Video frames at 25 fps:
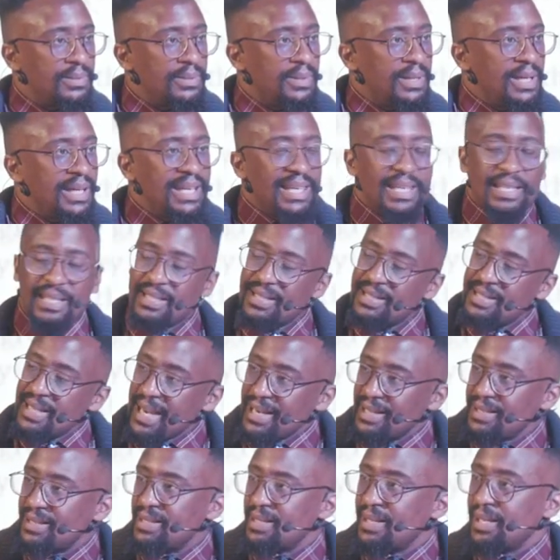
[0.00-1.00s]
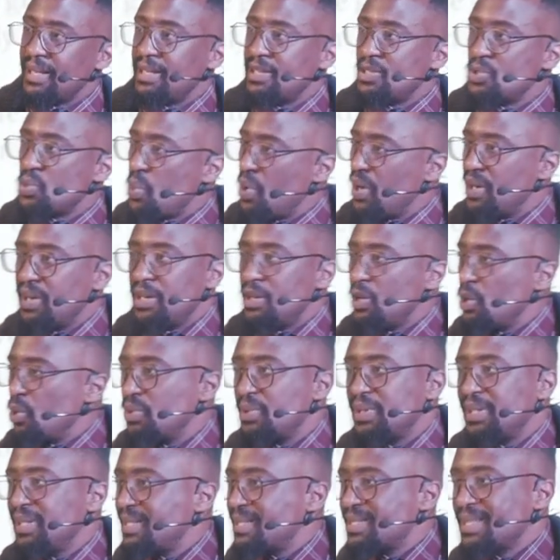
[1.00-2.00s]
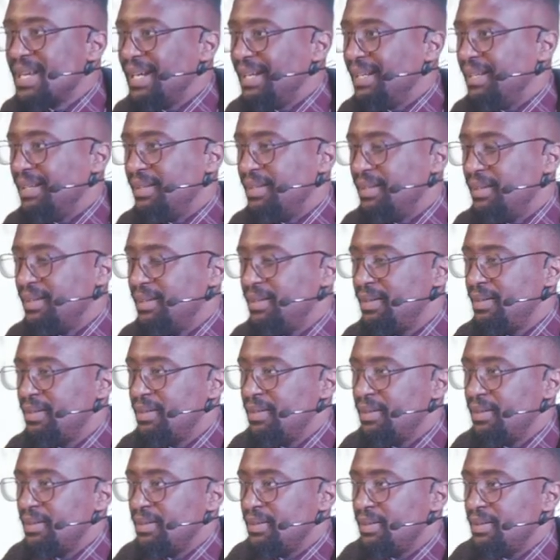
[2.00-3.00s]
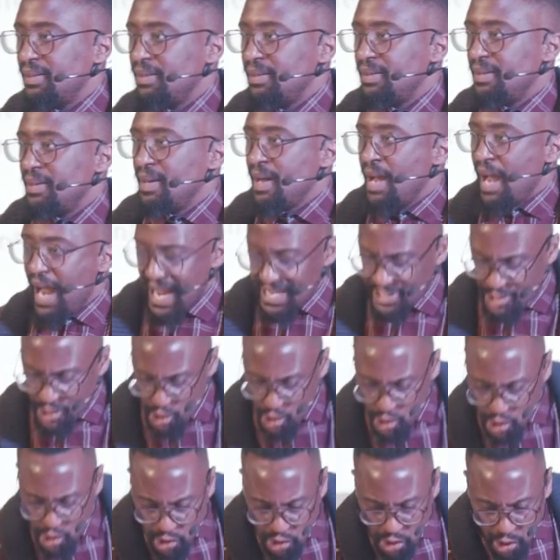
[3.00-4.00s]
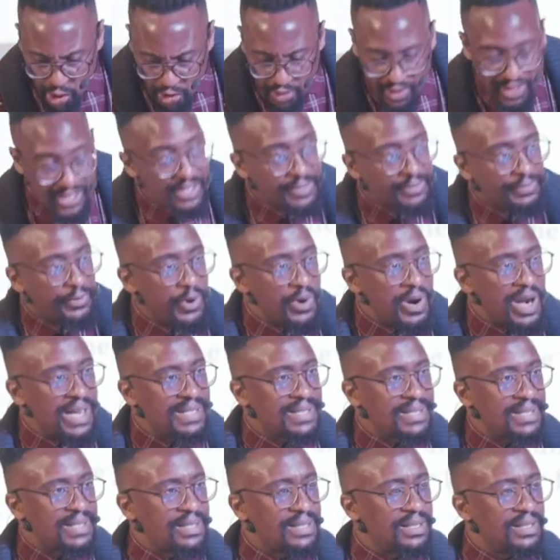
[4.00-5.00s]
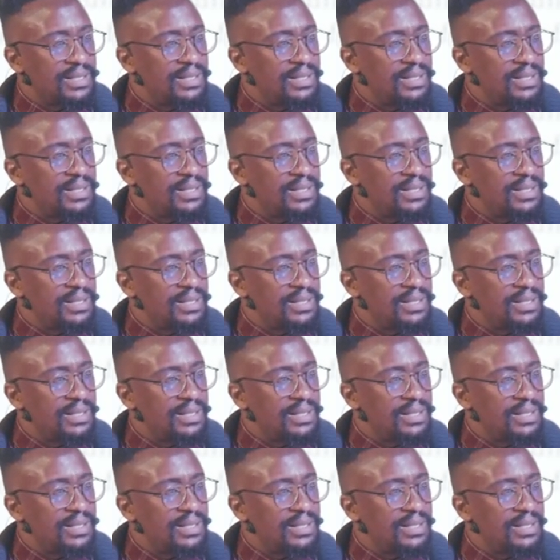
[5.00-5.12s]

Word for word: He sent his one and only Son as assurance for us.